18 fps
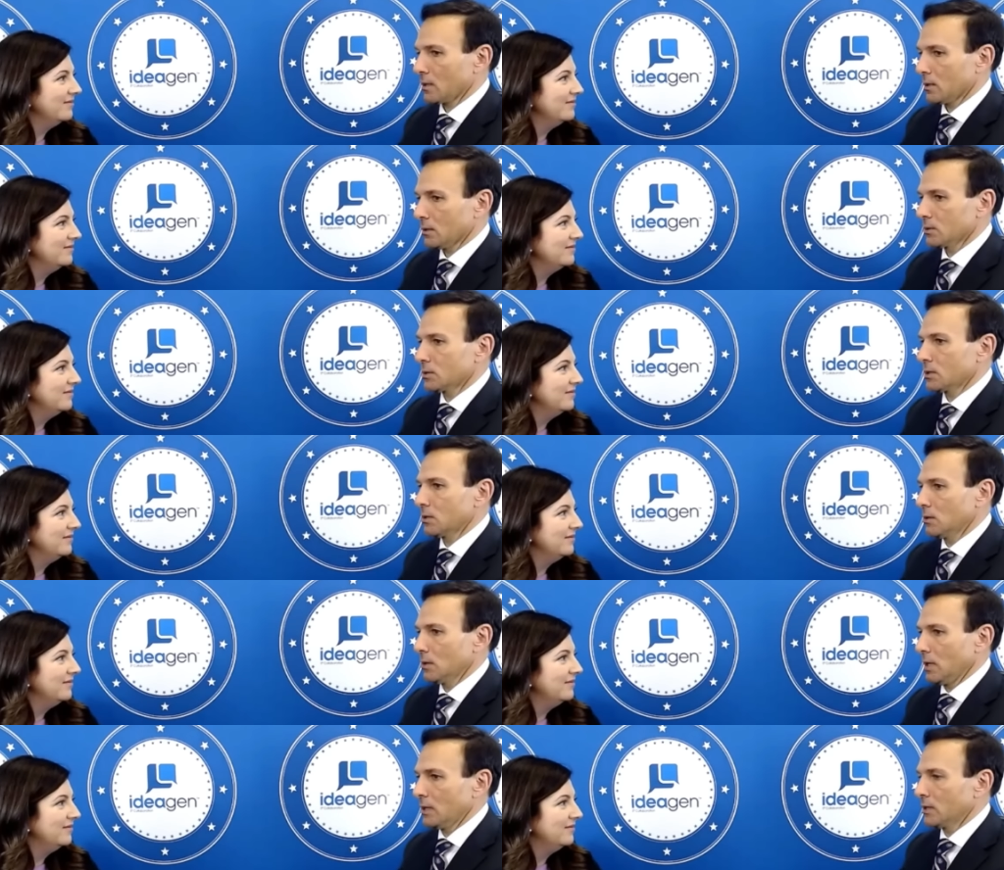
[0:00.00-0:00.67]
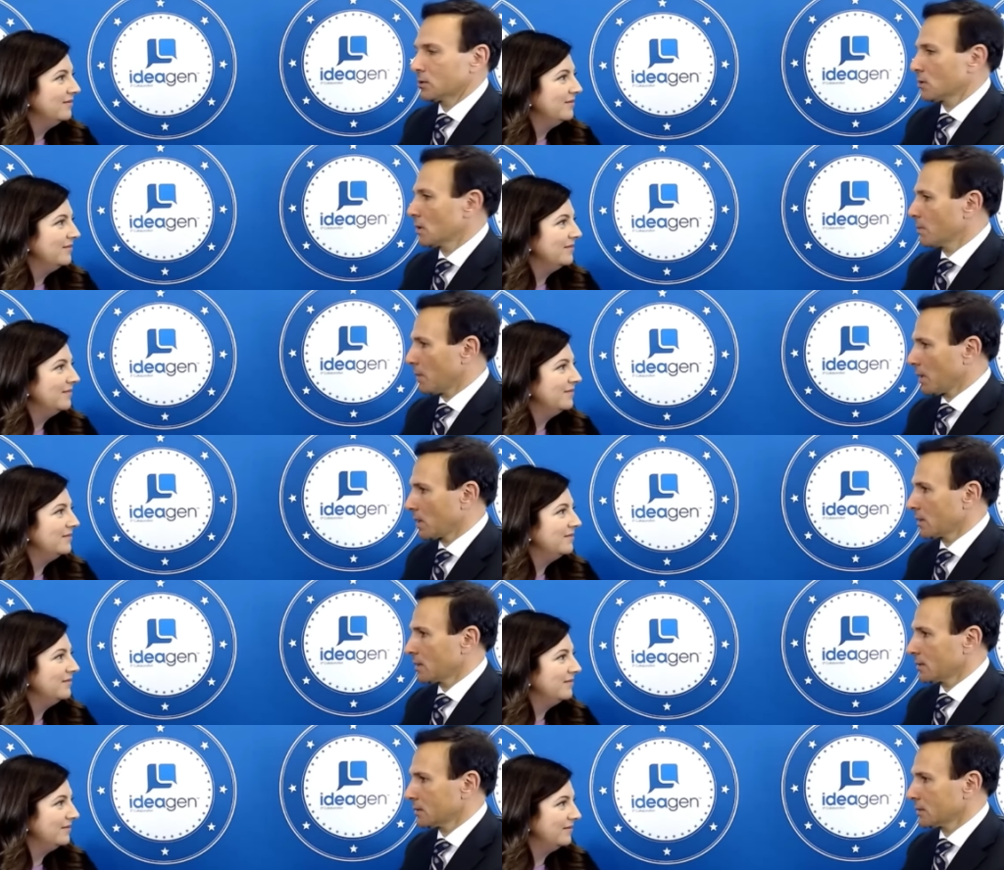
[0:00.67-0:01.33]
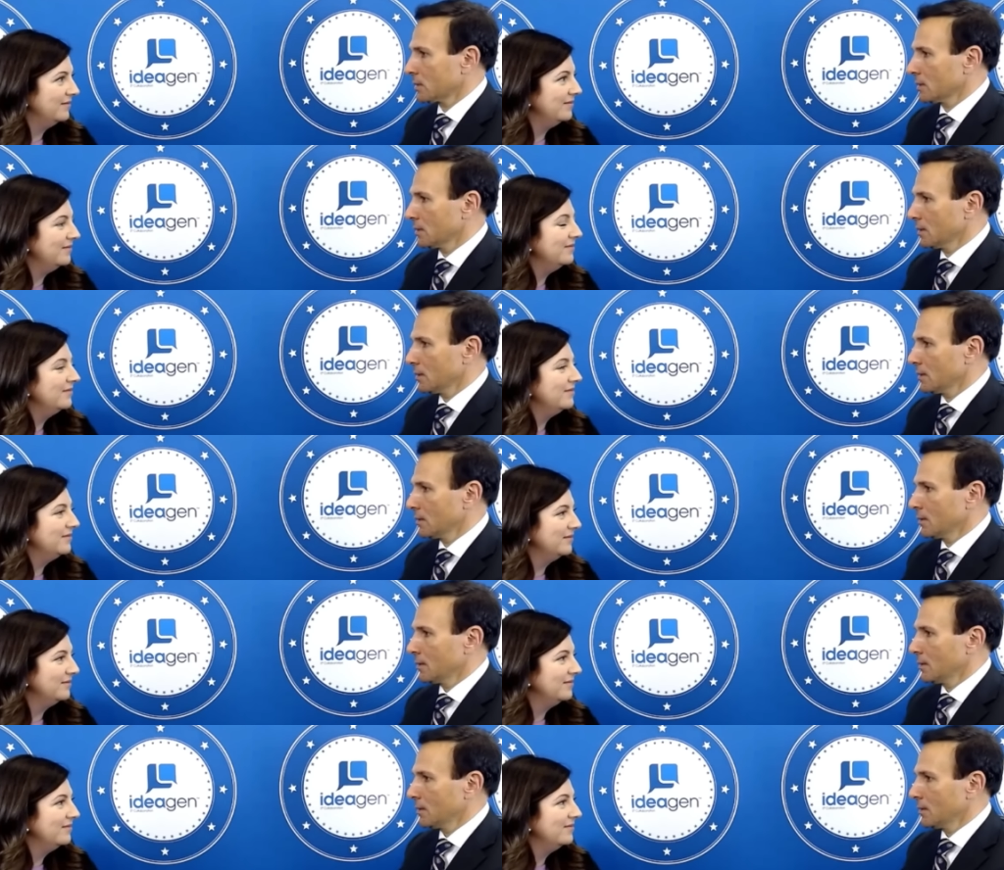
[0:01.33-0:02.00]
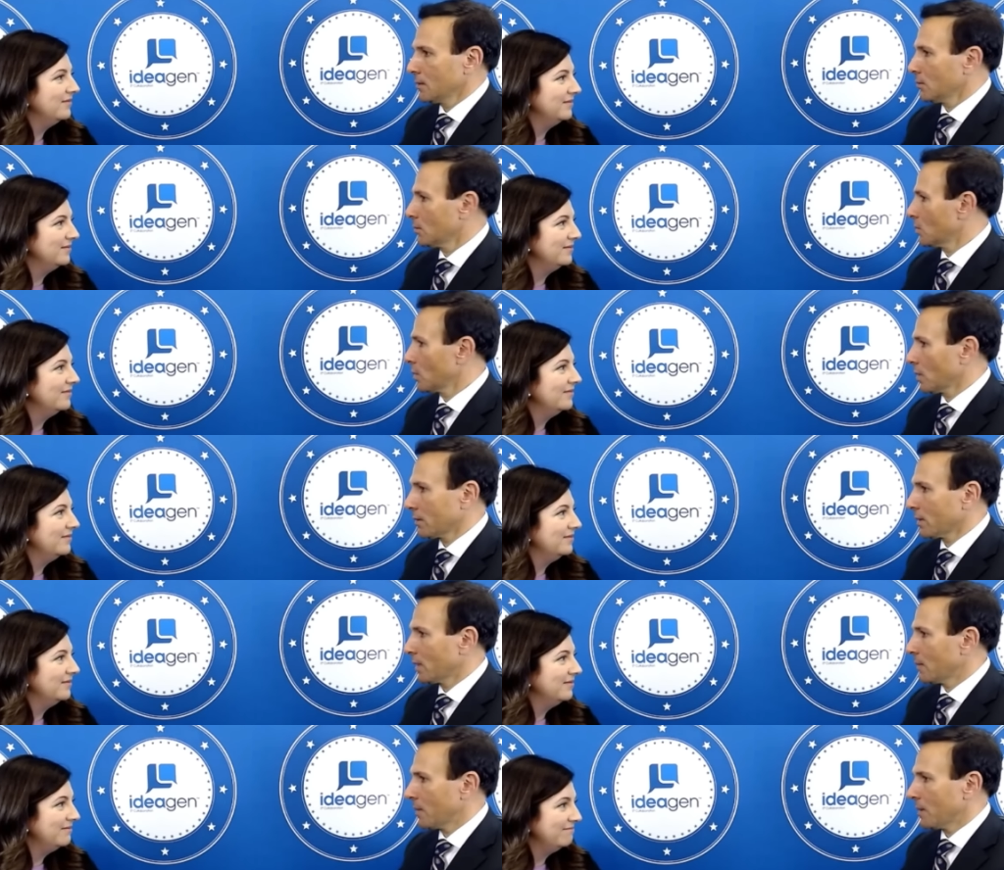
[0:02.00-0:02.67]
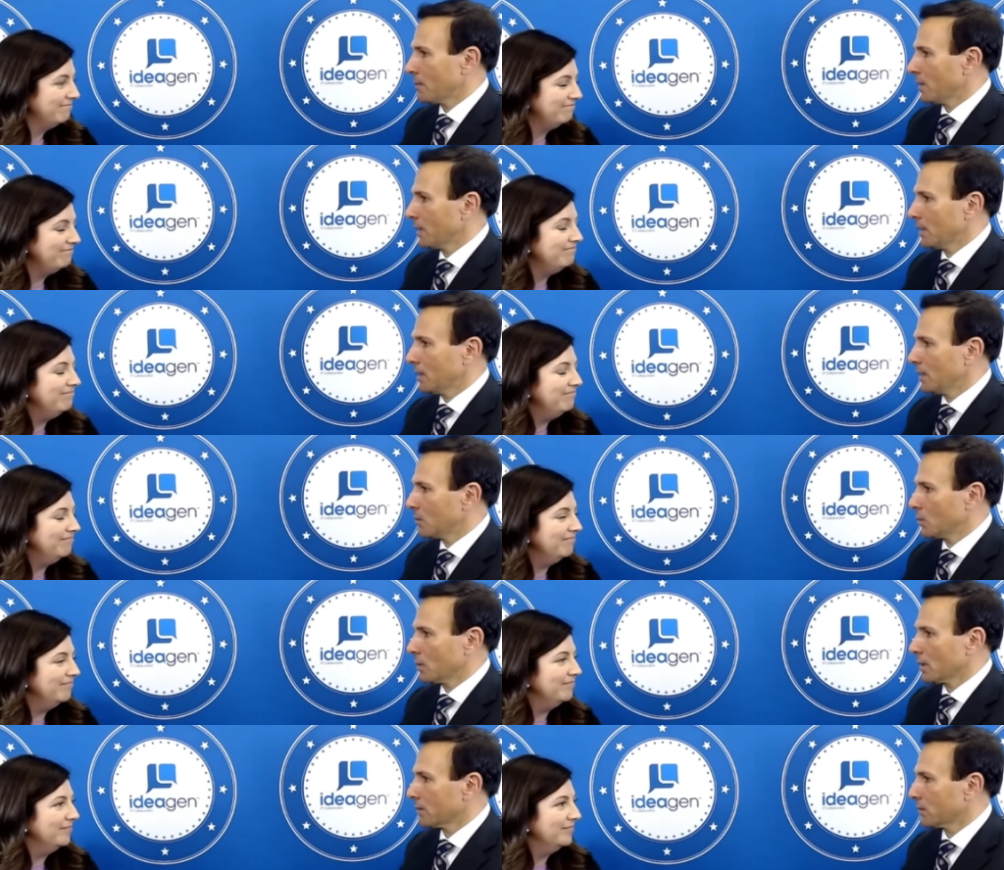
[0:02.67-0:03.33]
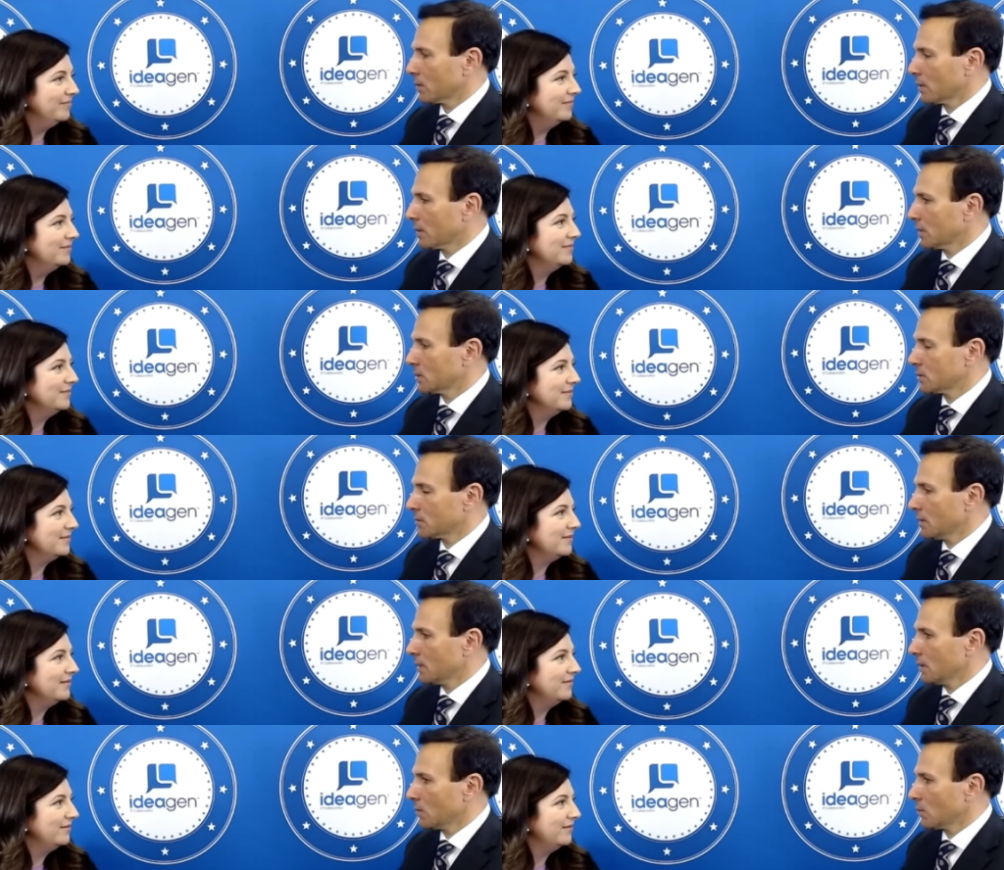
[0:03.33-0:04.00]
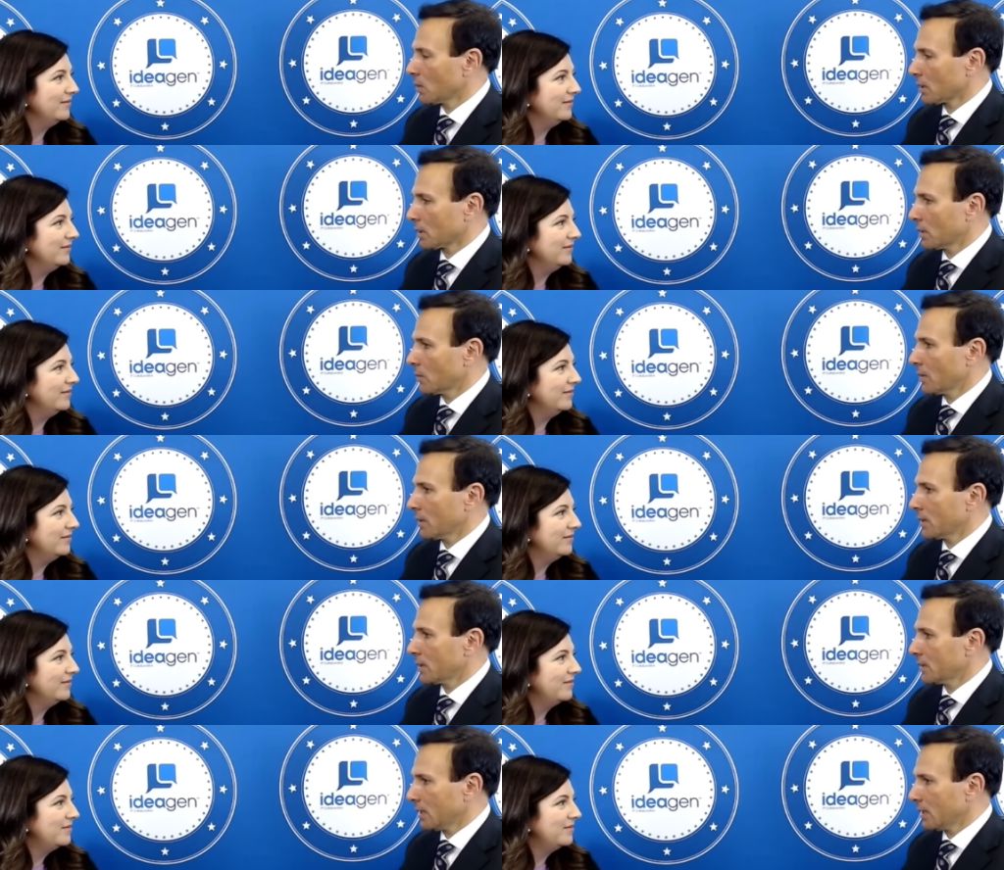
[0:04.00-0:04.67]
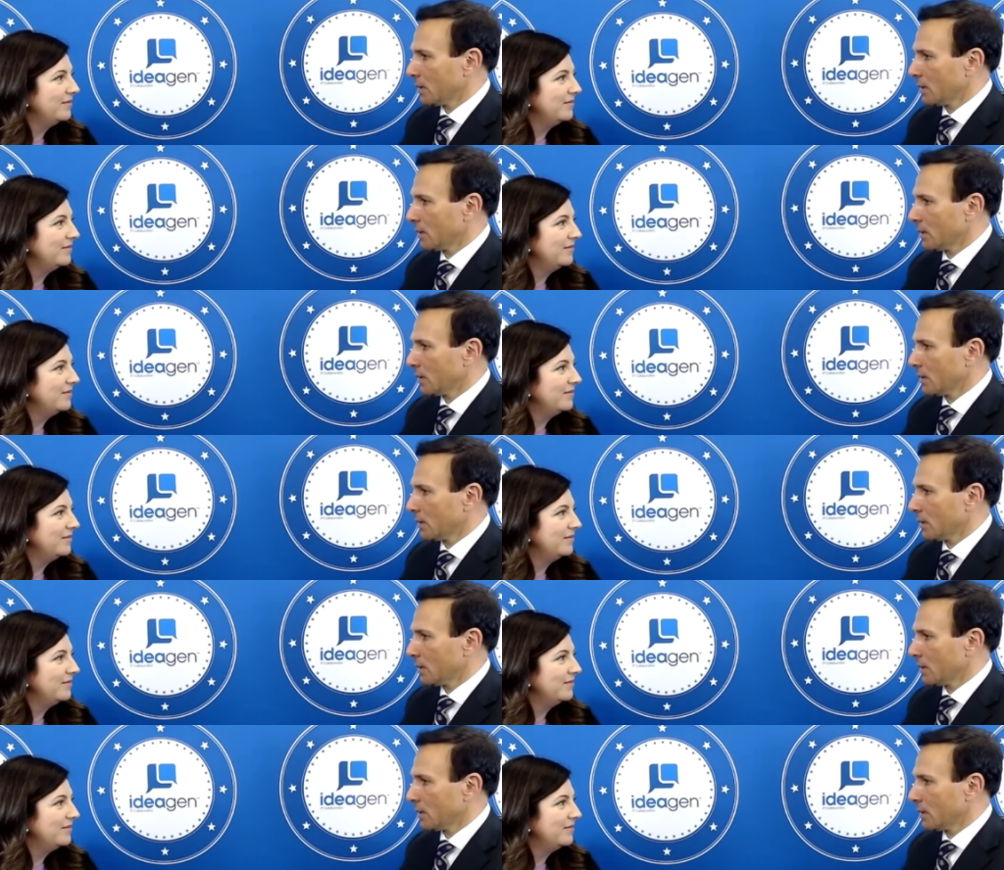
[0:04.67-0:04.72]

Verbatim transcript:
Speaker 1: close to your industry partners, whoever they may be mm -hmm. in mm-hmm. whatever industry you're working with in the